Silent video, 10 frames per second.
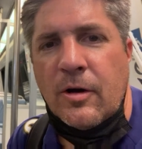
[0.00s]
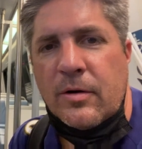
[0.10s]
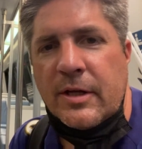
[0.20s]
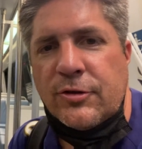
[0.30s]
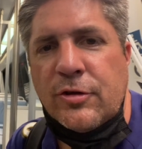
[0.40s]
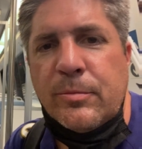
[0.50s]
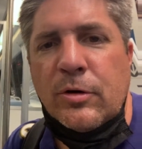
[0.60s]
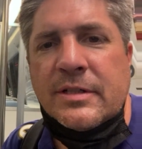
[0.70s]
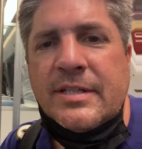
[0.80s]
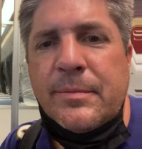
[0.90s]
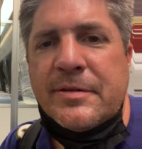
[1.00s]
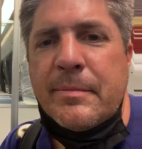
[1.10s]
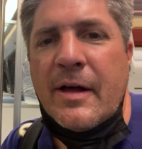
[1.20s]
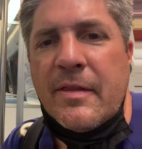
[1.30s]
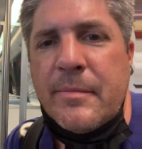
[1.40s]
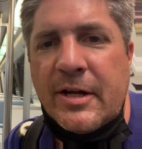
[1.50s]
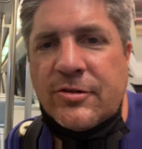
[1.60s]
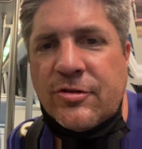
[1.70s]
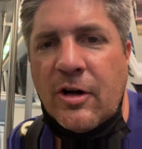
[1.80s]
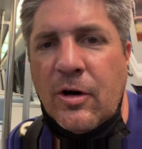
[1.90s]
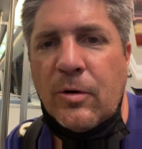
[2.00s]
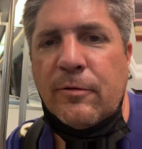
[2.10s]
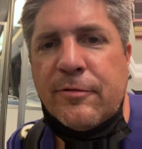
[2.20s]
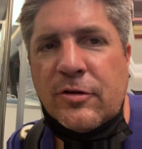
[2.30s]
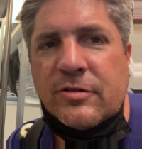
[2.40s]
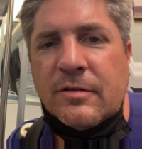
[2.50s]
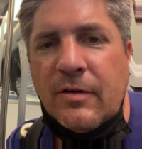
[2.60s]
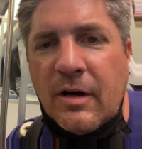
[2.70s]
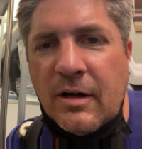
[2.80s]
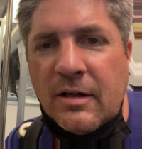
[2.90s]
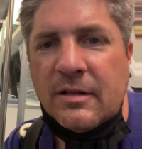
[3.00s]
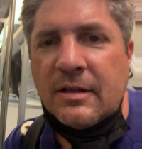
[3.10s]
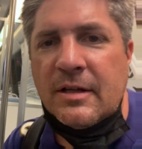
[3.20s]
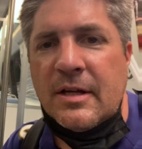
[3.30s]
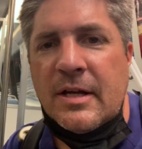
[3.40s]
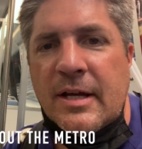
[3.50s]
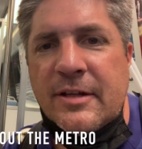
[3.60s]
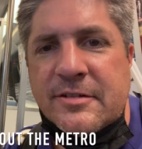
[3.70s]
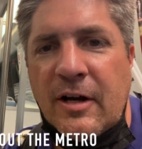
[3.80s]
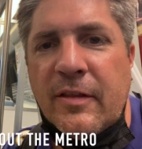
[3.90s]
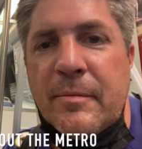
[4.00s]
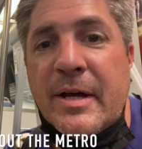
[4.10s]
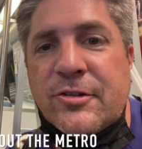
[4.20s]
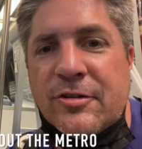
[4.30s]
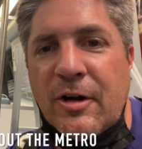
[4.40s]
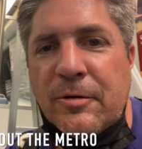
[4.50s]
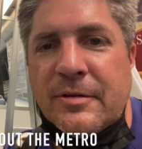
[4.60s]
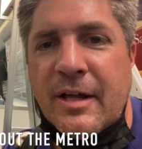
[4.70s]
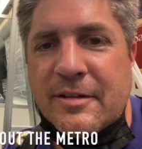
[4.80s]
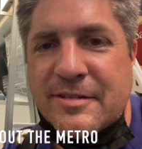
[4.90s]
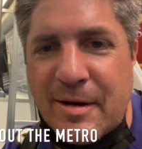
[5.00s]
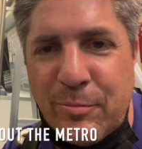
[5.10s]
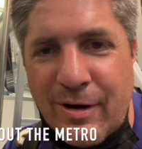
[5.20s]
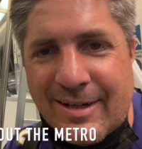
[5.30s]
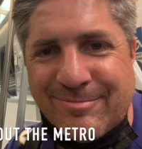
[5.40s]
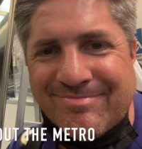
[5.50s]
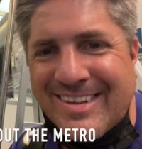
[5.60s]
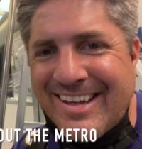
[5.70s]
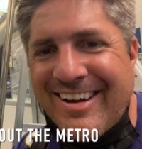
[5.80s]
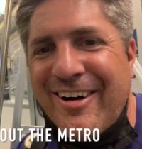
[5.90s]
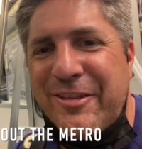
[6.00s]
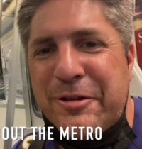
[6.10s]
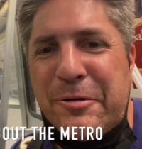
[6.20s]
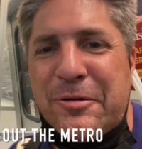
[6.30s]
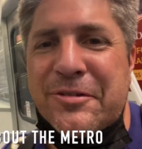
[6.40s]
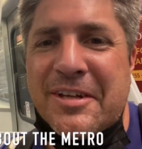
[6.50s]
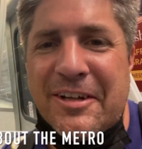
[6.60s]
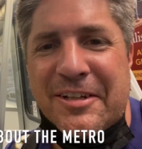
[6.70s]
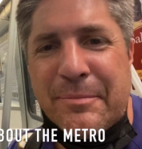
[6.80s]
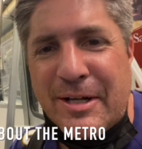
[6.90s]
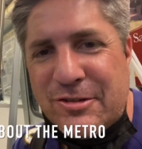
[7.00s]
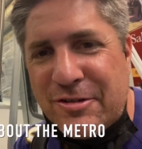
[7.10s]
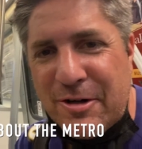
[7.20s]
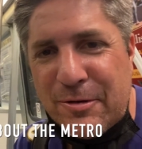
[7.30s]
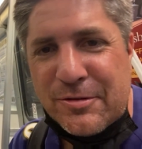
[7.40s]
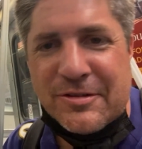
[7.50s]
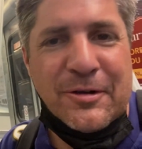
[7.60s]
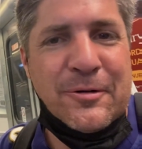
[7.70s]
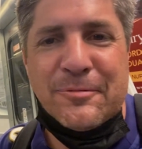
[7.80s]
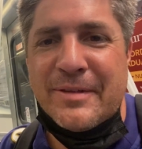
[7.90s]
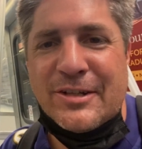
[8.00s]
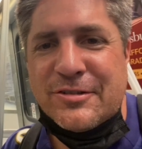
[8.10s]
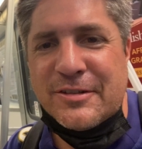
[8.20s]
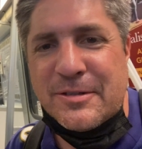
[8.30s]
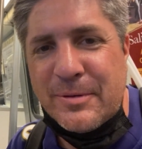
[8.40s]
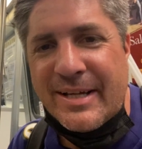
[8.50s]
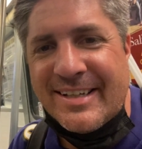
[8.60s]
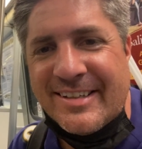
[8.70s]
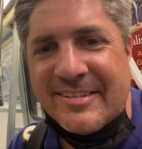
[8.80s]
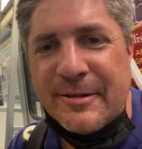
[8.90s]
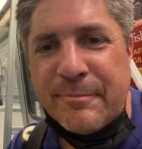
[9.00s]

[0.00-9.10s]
Okay, 2 more tips about the metro. First of all, it's called the metro, not a subway. All the locals call it a metro, so that's just the way it is.